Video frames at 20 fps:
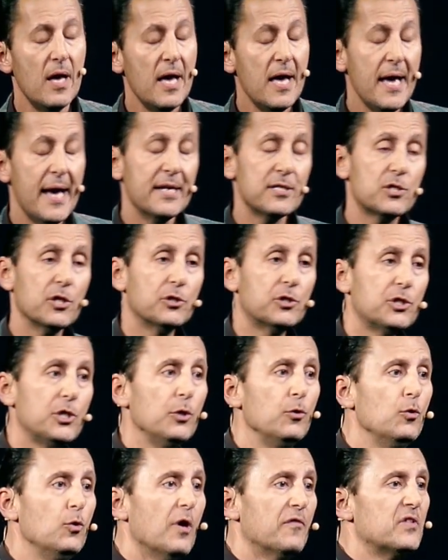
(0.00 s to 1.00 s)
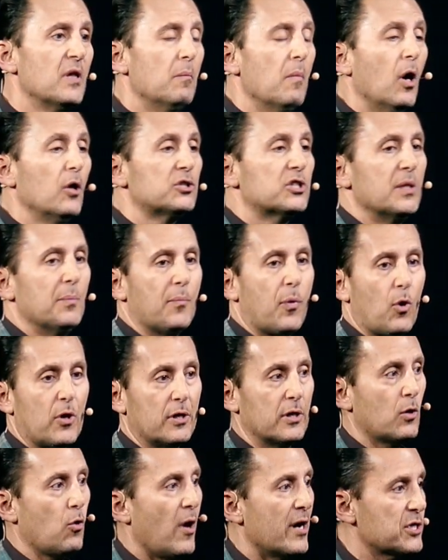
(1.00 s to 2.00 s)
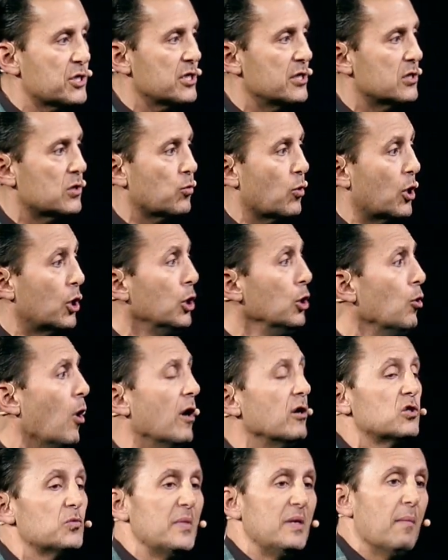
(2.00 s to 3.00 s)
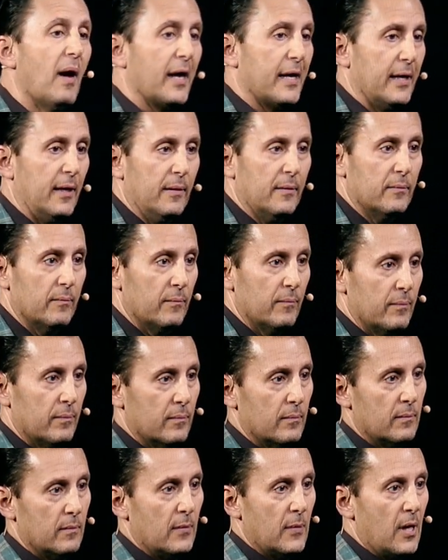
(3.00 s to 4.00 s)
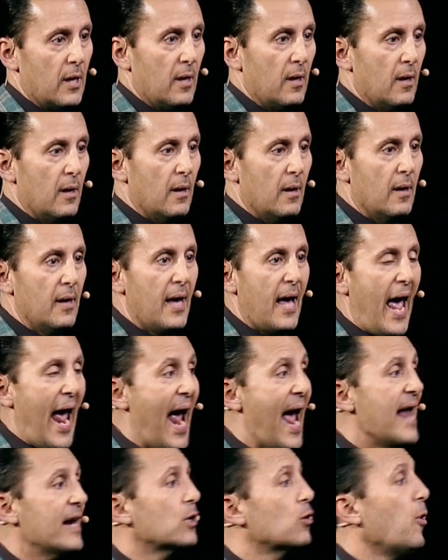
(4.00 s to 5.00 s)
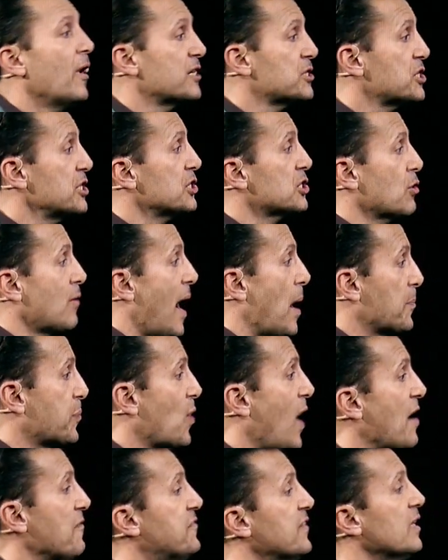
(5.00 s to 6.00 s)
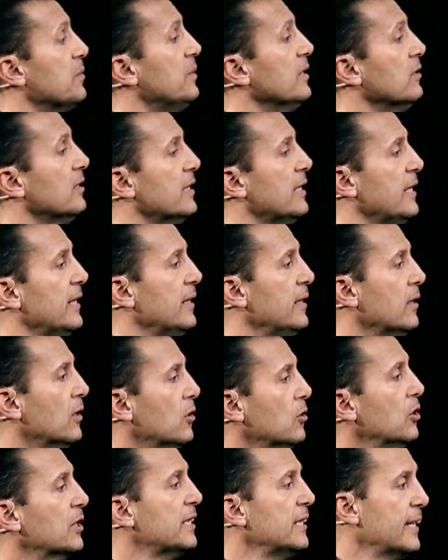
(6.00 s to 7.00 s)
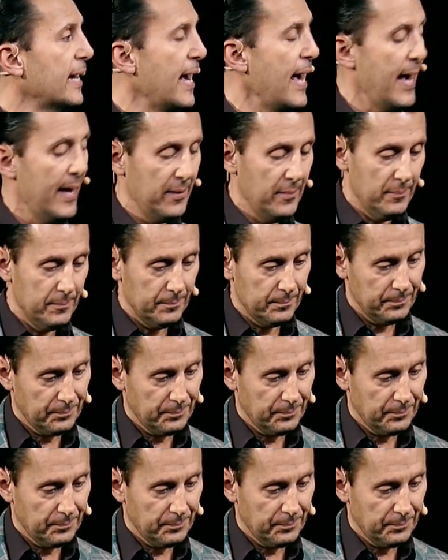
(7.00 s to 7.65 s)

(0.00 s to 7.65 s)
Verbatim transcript: And so two of the most important questions were who owes me money, and questions around profitability looking ahead.